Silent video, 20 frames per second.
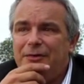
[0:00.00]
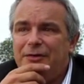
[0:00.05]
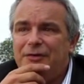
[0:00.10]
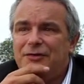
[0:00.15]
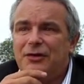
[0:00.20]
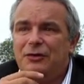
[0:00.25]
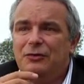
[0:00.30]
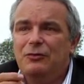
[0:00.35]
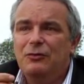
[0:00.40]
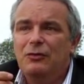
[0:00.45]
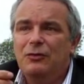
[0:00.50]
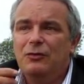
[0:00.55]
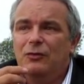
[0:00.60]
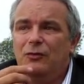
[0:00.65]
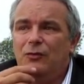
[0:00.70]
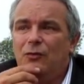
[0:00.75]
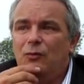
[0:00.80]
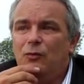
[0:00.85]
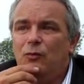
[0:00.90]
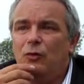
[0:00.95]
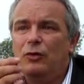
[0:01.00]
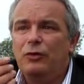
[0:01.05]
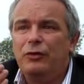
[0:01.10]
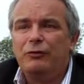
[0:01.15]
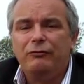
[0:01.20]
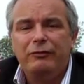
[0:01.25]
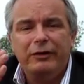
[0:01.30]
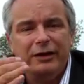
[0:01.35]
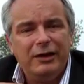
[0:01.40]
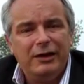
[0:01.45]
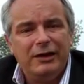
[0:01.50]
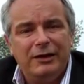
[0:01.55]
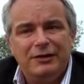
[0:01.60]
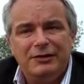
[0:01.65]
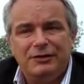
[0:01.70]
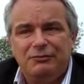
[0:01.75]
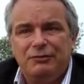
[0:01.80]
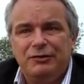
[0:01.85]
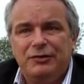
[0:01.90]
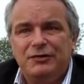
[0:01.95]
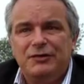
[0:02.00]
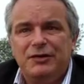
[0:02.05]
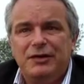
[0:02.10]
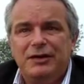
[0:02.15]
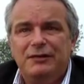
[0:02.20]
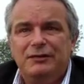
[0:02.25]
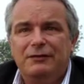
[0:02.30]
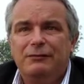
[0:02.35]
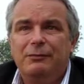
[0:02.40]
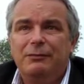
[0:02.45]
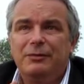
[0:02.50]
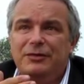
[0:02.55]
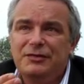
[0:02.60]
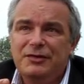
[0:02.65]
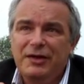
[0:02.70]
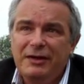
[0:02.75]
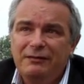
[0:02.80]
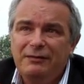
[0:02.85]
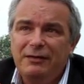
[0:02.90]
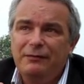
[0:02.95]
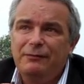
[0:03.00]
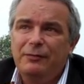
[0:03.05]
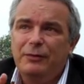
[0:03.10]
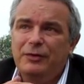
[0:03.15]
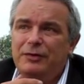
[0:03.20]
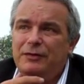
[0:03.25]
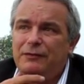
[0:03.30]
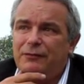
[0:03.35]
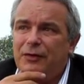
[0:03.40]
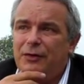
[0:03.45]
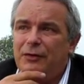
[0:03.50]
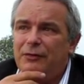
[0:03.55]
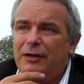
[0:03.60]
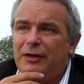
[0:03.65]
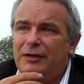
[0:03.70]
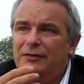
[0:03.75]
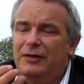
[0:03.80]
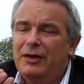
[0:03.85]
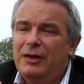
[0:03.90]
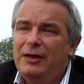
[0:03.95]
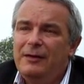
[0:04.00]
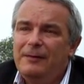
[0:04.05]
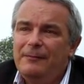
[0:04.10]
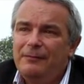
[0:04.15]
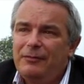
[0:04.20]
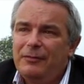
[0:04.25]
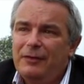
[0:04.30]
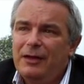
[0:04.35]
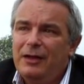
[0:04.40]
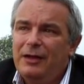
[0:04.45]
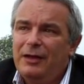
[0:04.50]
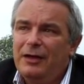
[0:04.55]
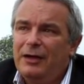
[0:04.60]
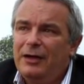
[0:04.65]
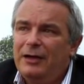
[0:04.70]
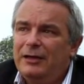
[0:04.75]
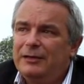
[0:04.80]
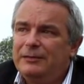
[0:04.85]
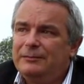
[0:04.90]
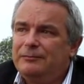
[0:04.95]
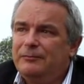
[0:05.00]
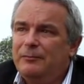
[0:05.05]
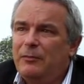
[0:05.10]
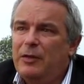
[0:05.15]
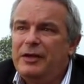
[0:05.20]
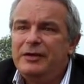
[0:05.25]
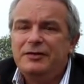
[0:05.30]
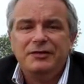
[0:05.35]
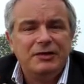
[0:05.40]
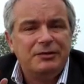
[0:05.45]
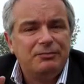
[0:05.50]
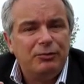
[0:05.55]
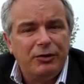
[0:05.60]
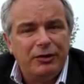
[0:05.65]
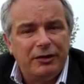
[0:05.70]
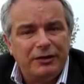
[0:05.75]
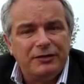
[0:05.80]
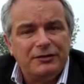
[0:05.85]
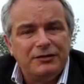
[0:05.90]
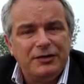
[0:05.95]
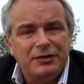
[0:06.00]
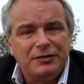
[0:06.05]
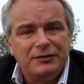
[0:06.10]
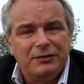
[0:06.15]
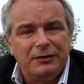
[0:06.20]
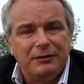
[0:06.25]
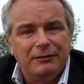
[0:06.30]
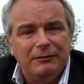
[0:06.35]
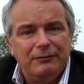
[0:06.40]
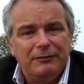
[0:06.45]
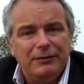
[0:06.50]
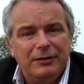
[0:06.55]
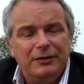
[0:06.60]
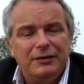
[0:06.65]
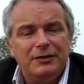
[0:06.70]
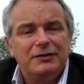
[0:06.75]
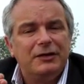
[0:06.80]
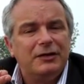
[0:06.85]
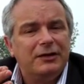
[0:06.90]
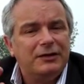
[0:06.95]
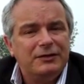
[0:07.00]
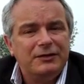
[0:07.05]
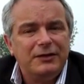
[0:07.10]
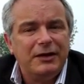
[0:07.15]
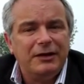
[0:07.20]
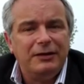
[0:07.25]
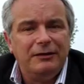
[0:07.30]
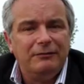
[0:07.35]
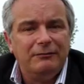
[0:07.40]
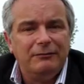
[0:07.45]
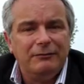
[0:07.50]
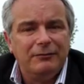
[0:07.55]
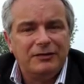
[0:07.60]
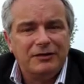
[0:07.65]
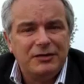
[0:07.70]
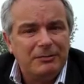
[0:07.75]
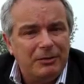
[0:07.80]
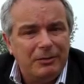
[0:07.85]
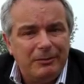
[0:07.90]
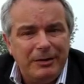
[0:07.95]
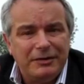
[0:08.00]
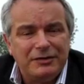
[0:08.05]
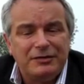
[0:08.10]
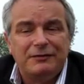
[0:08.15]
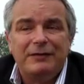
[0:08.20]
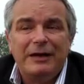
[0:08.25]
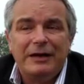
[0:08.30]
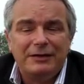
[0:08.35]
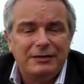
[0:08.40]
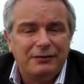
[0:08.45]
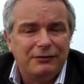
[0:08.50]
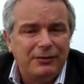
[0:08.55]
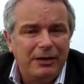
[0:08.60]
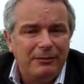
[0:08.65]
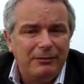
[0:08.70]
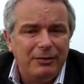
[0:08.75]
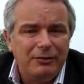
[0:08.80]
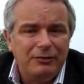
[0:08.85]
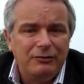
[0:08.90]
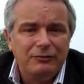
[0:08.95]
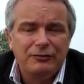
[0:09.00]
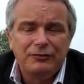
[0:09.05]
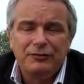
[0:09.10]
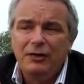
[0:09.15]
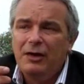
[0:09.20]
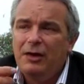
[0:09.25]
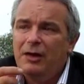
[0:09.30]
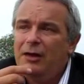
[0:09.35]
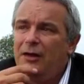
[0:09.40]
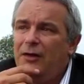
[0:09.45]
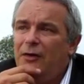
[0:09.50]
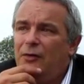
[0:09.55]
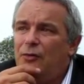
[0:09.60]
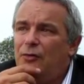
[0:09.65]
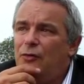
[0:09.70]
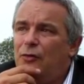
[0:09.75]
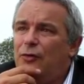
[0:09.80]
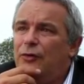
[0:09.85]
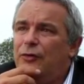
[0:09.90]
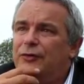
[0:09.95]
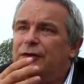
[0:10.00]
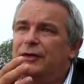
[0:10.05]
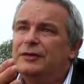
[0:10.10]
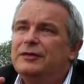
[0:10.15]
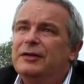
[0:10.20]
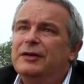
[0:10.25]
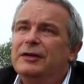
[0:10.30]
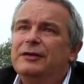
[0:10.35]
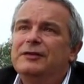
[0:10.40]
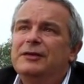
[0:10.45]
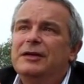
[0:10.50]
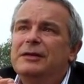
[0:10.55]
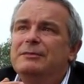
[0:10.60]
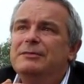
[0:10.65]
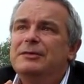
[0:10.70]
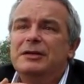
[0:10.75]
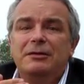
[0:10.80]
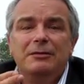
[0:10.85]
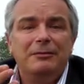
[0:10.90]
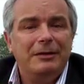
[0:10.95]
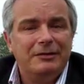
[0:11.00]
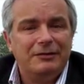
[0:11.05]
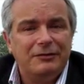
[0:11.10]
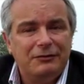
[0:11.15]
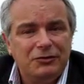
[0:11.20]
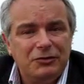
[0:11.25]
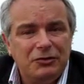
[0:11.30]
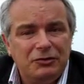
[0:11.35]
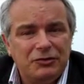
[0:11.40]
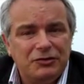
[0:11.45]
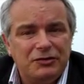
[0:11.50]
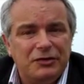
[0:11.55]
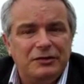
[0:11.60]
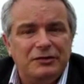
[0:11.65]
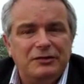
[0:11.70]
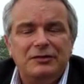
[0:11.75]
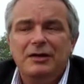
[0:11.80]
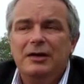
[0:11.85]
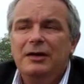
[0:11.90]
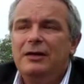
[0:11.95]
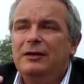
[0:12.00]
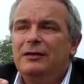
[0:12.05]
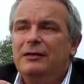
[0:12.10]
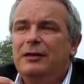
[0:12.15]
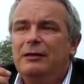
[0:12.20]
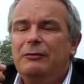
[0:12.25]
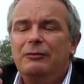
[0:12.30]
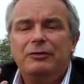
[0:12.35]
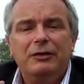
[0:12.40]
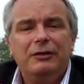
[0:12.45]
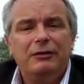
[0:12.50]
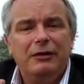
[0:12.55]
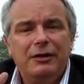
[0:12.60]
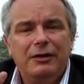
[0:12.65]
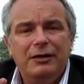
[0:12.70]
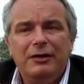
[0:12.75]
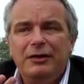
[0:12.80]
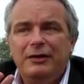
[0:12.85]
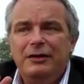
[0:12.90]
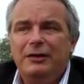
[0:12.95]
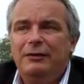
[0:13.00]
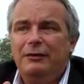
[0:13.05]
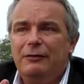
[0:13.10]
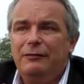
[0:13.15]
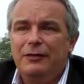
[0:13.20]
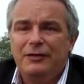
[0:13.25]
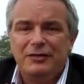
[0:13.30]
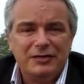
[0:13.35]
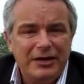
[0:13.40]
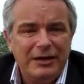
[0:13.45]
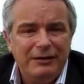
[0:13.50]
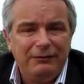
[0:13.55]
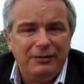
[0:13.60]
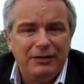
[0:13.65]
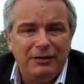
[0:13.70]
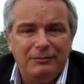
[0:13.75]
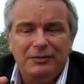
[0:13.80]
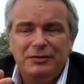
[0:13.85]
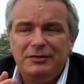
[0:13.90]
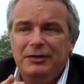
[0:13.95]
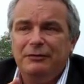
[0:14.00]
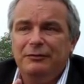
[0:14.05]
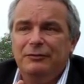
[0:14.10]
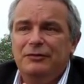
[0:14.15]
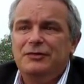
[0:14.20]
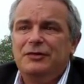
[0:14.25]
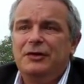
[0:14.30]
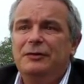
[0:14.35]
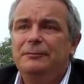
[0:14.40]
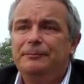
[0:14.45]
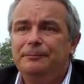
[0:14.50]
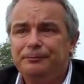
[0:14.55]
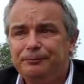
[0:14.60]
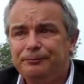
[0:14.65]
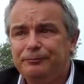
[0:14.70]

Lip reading: So what the regulators want to see is, from a safety point of view, is this product consistent? Does it contain similar amounts of active chemicals, or does it contain similar amounts of toxins? They want an idea of the safety of the material. So